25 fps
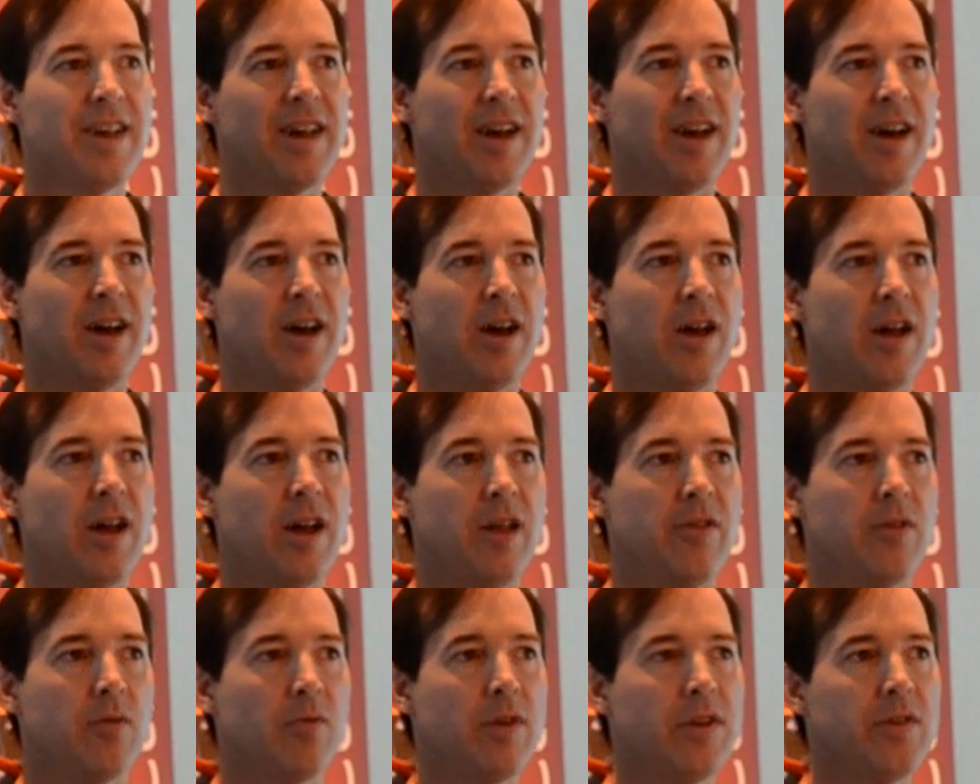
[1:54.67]

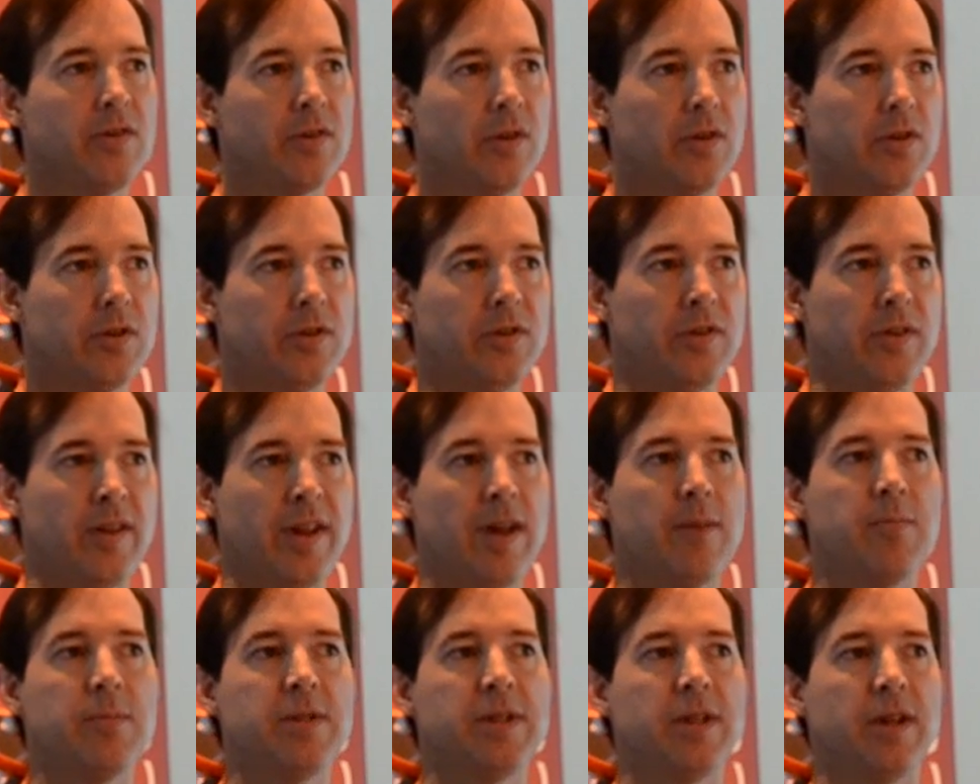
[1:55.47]
And the researchers in
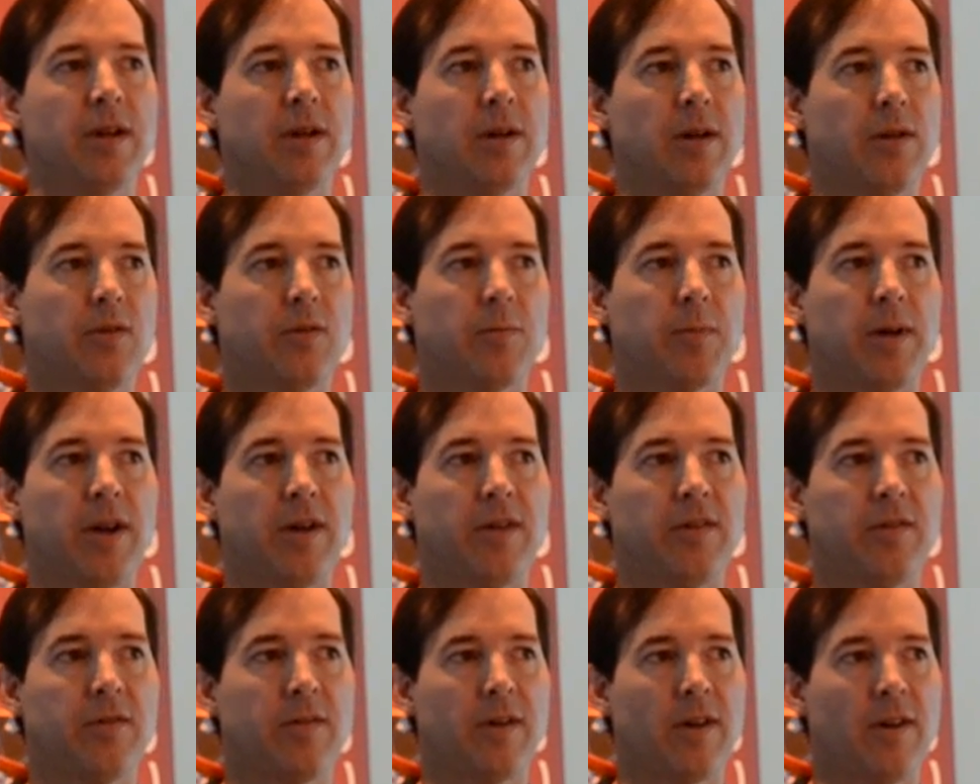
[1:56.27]
that particular
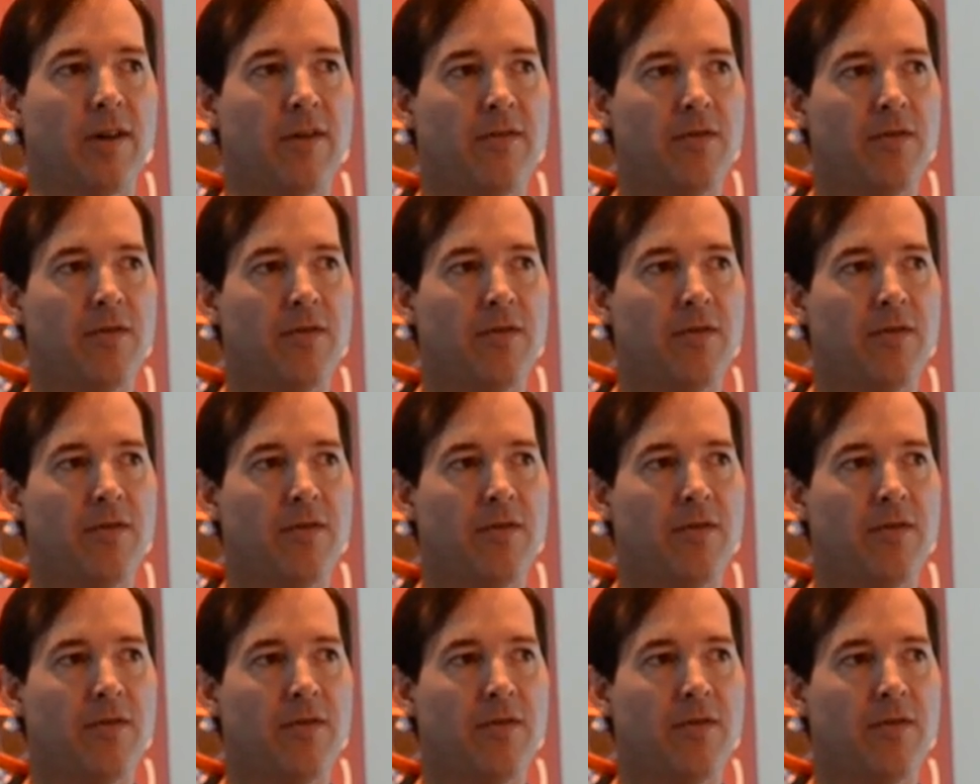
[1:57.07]
space